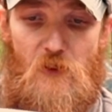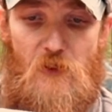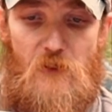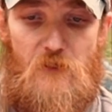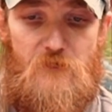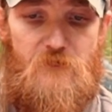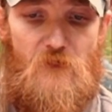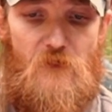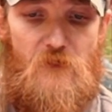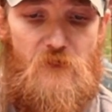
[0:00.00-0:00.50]

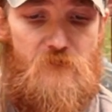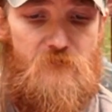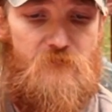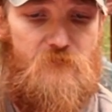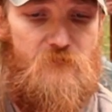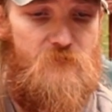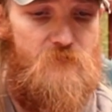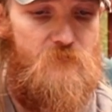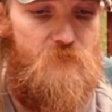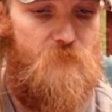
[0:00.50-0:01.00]
It takes
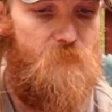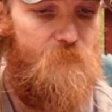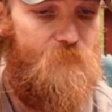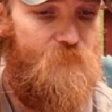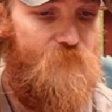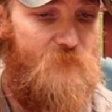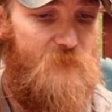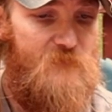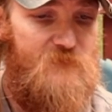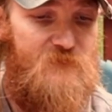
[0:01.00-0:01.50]

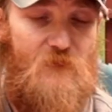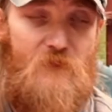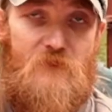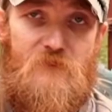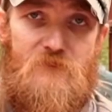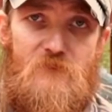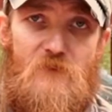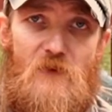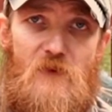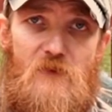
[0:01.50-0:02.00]
6
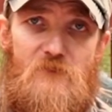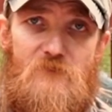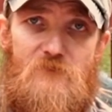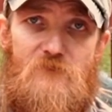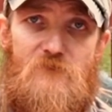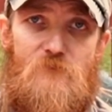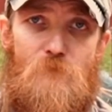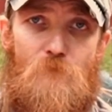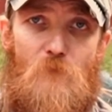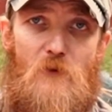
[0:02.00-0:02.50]

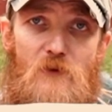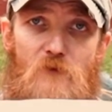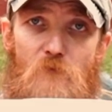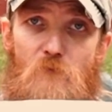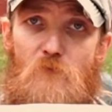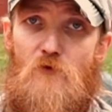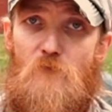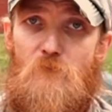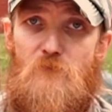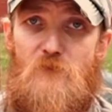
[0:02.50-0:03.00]
stakes
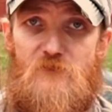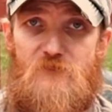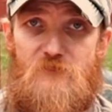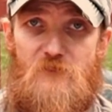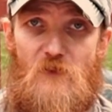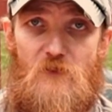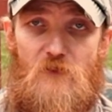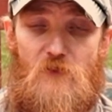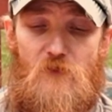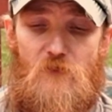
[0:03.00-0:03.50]
minimum to
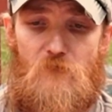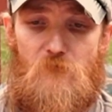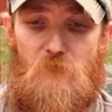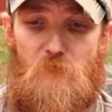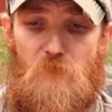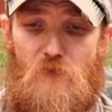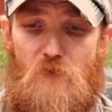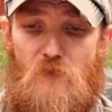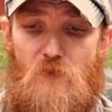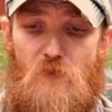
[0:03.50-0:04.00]
set up,
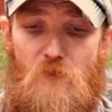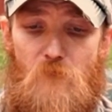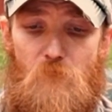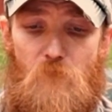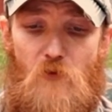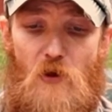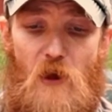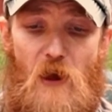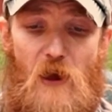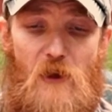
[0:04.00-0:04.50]

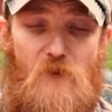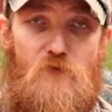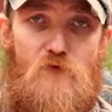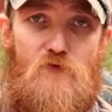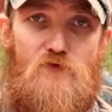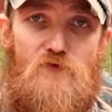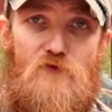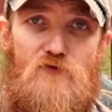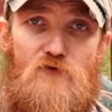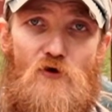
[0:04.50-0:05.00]
but I
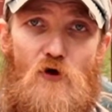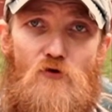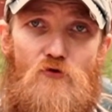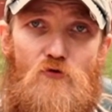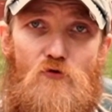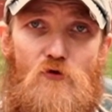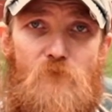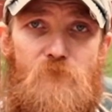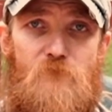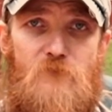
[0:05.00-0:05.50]
use a
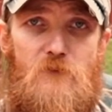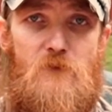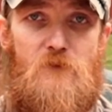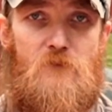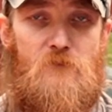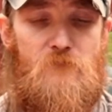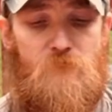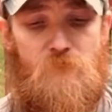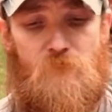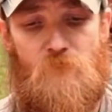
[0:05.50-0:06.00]
total of
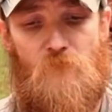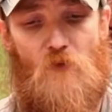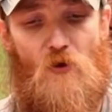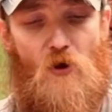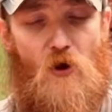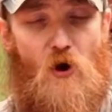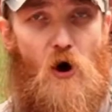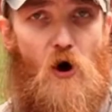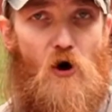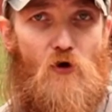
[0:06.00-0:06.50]
10
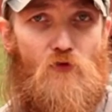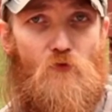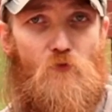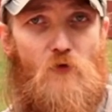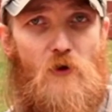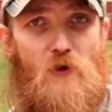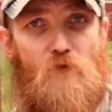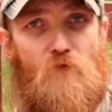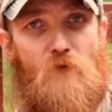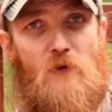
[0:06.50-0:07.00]
all the
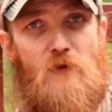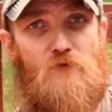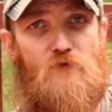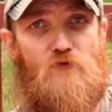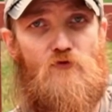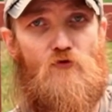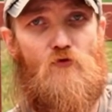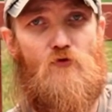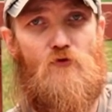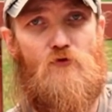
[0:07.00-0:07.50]
way around the
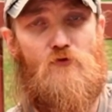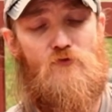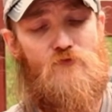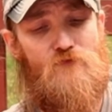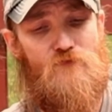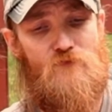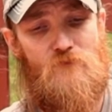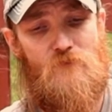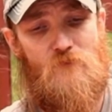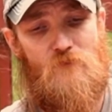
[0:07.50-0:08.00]

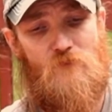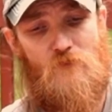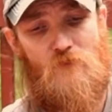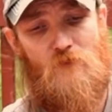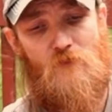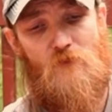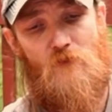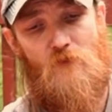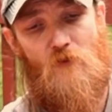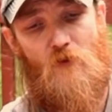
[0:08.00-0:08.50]
corners
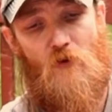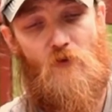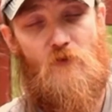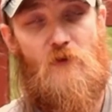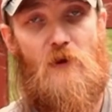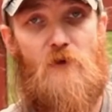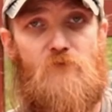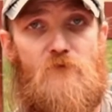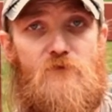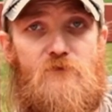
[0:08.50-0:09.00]
on
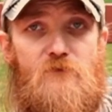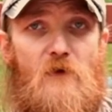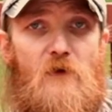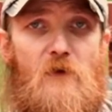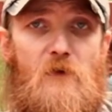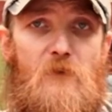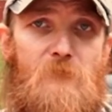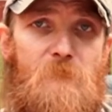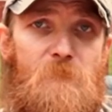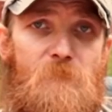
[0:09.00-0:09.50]
every
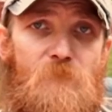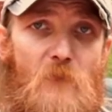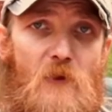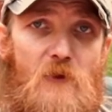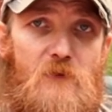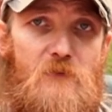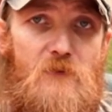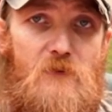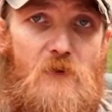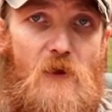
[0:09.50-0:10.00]
side,
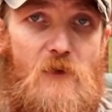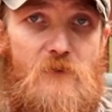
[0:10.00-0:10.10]
and then I